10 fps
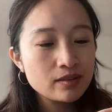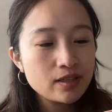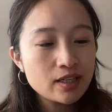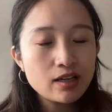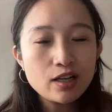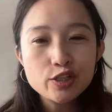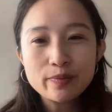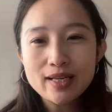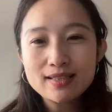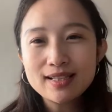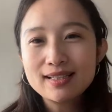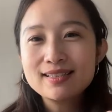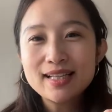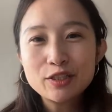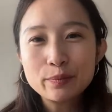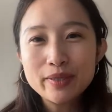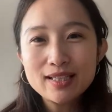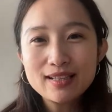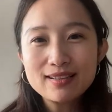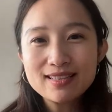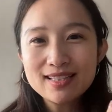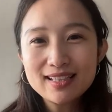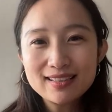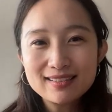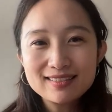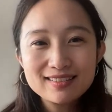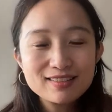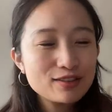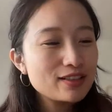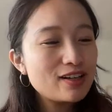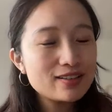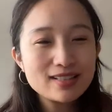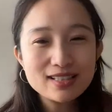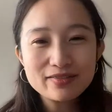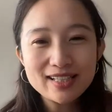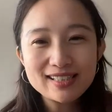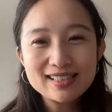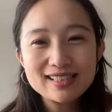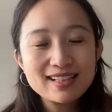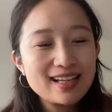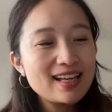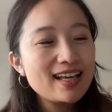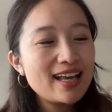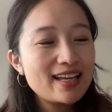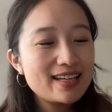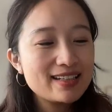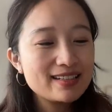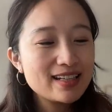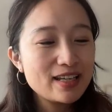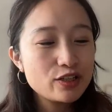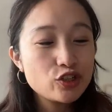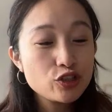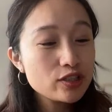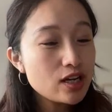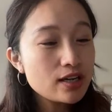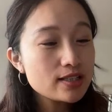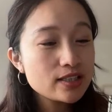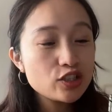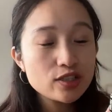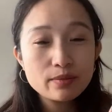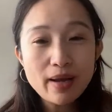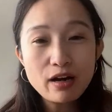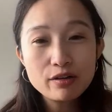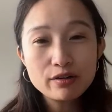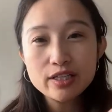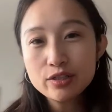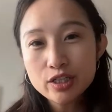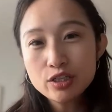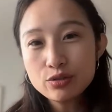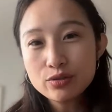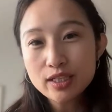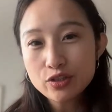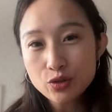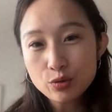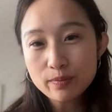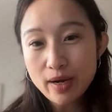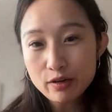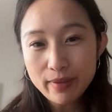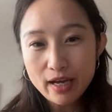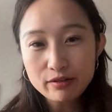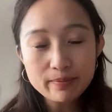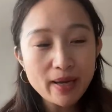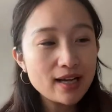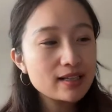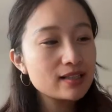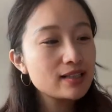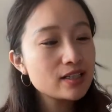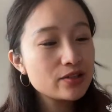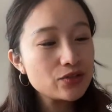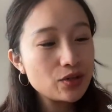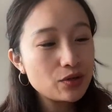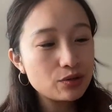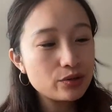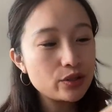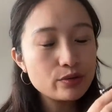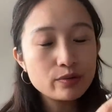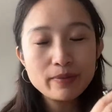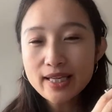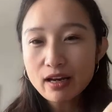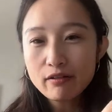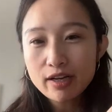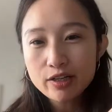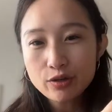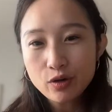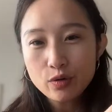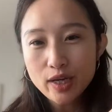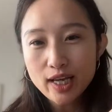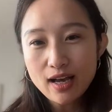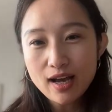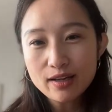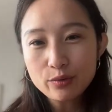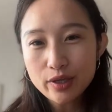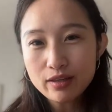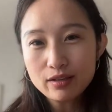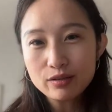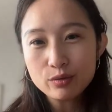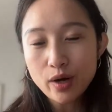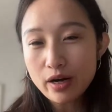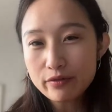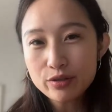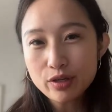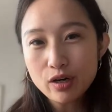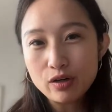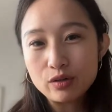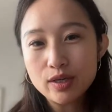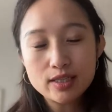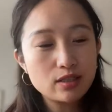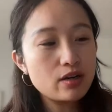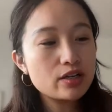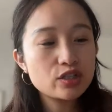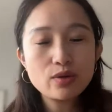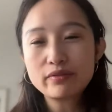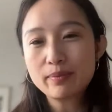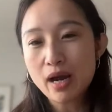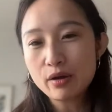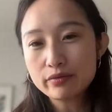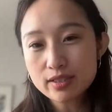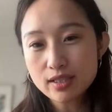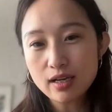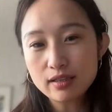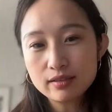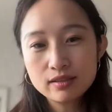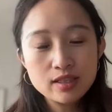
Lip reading: a knowledge base, like an encyclopedia sitting on this device. And honestly, just to power it, you can use like a solar powered battery pack. So you will be carrying your own AI with you wherever you go, as long as you have the power of the sun,